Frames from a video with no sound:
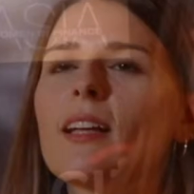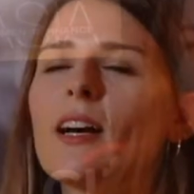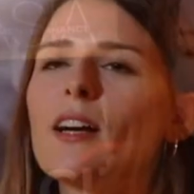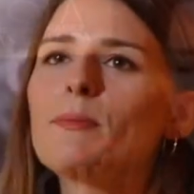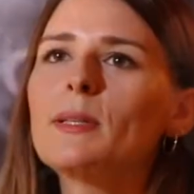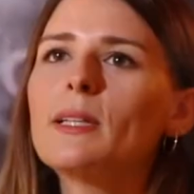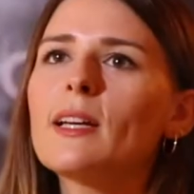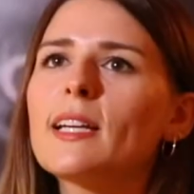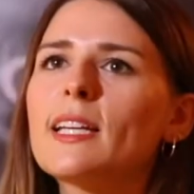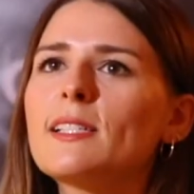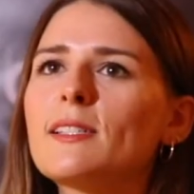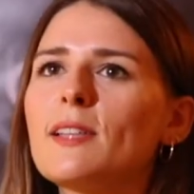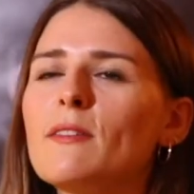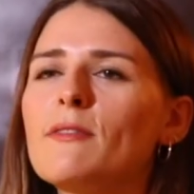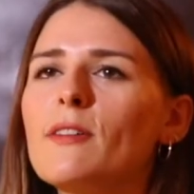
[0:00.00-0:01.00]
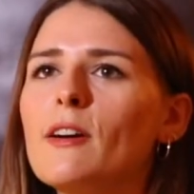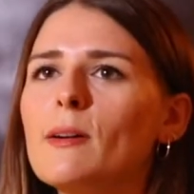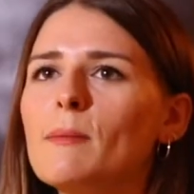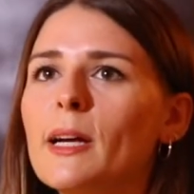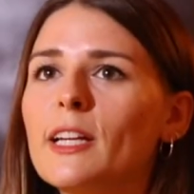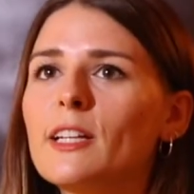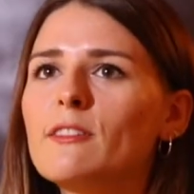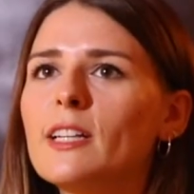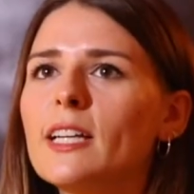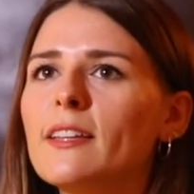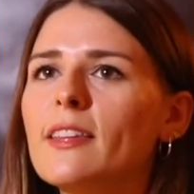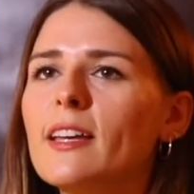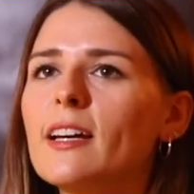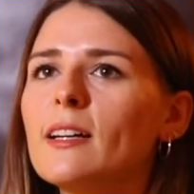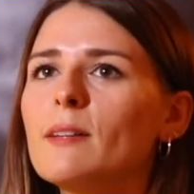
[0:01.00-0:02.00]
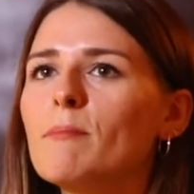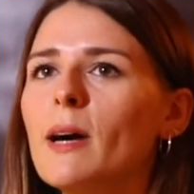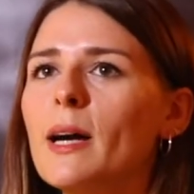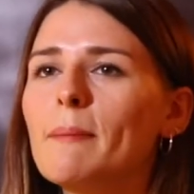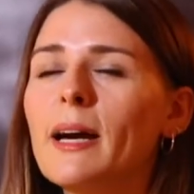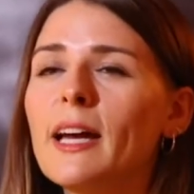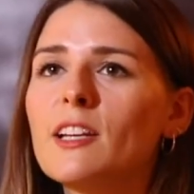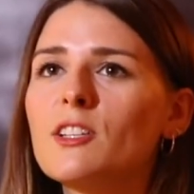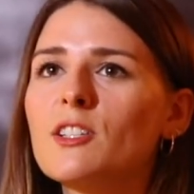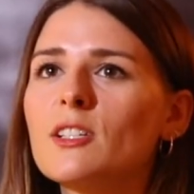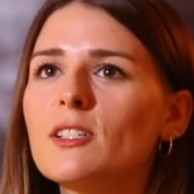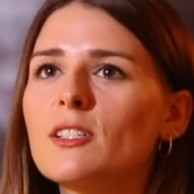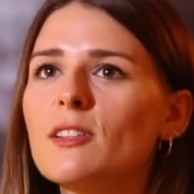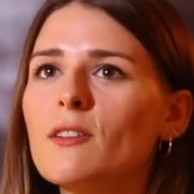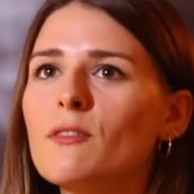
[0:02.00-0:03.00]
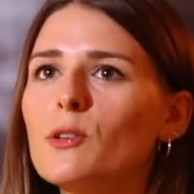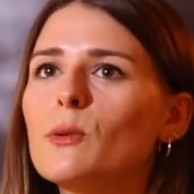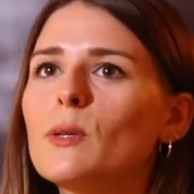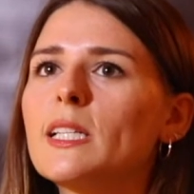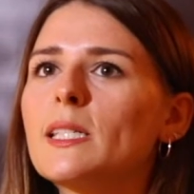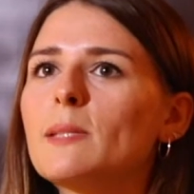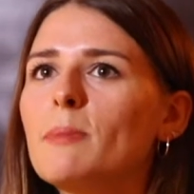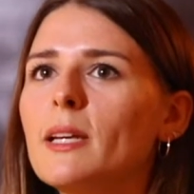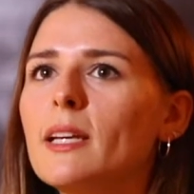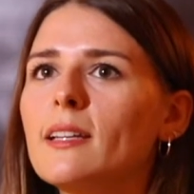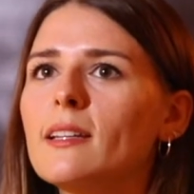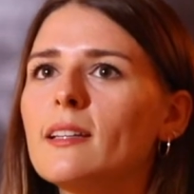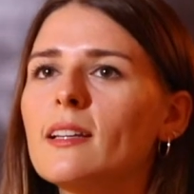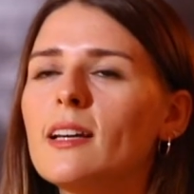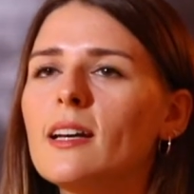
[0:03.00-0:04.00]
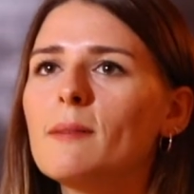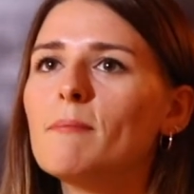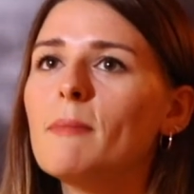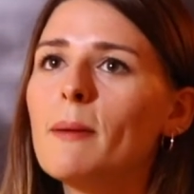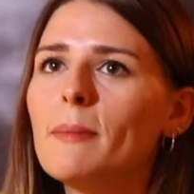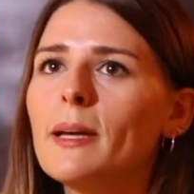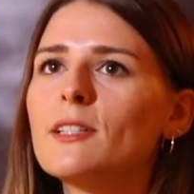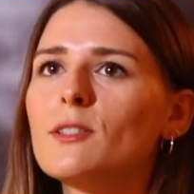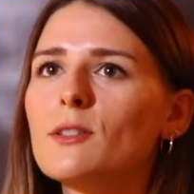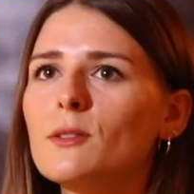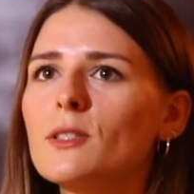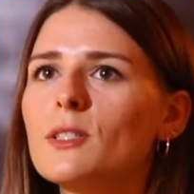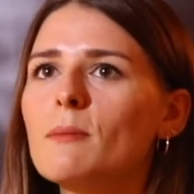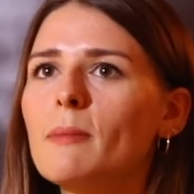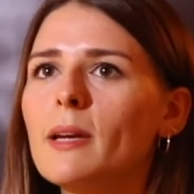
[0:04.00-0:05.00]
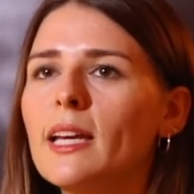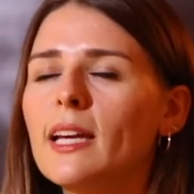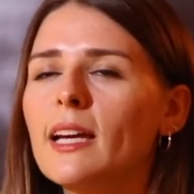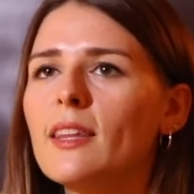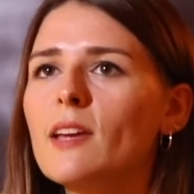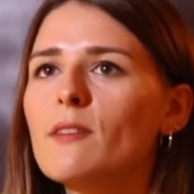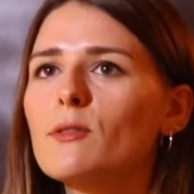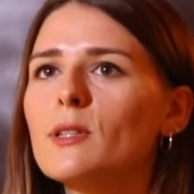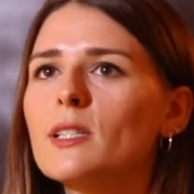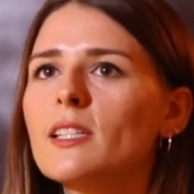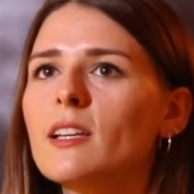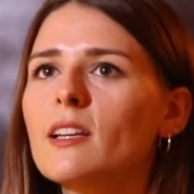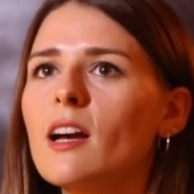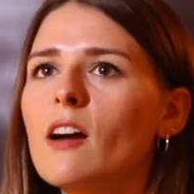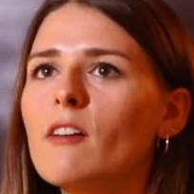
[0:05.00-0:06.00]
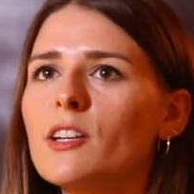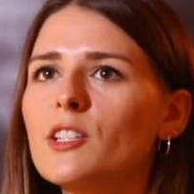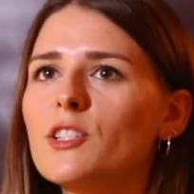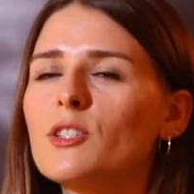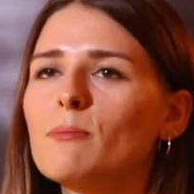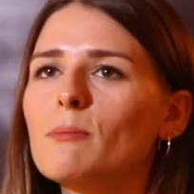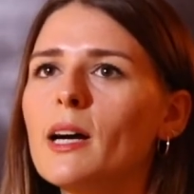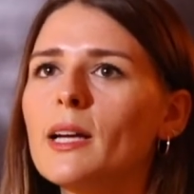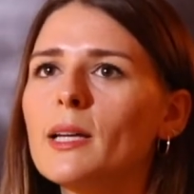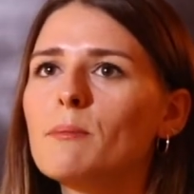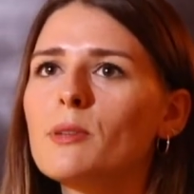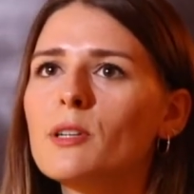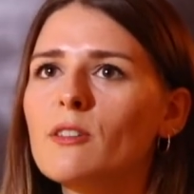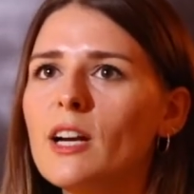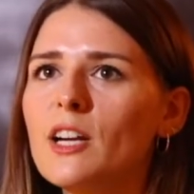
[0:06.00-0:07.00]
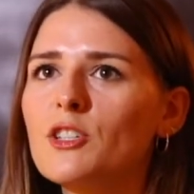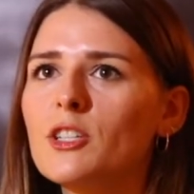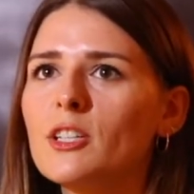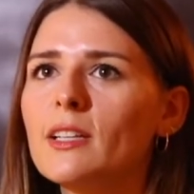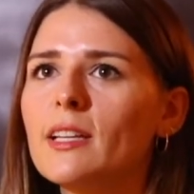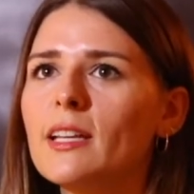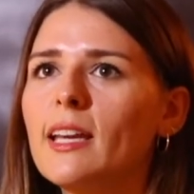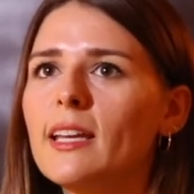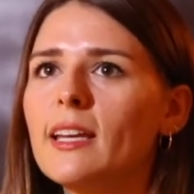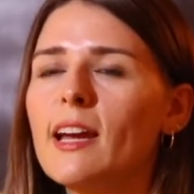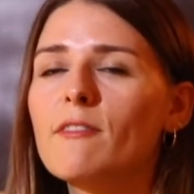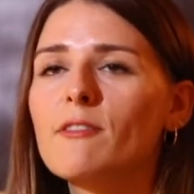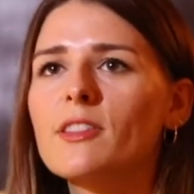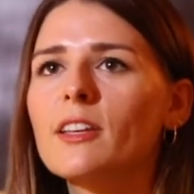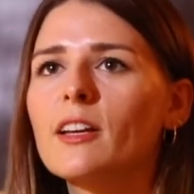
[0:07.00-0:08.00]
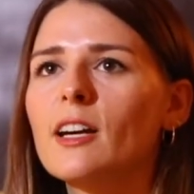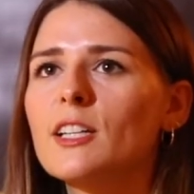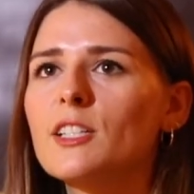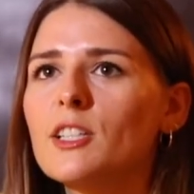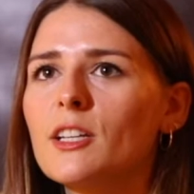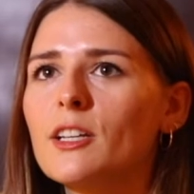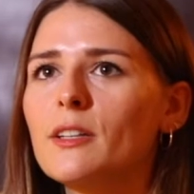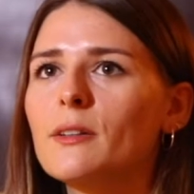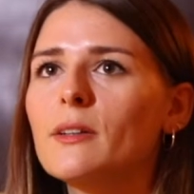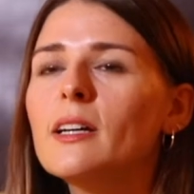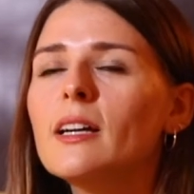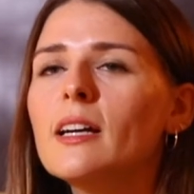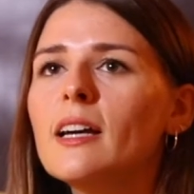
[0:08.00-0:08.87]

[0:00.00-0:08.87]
I've been lucky so far in my career that my managers have always been um, a mentor to me, and they've always encouraged my progression in everything I do.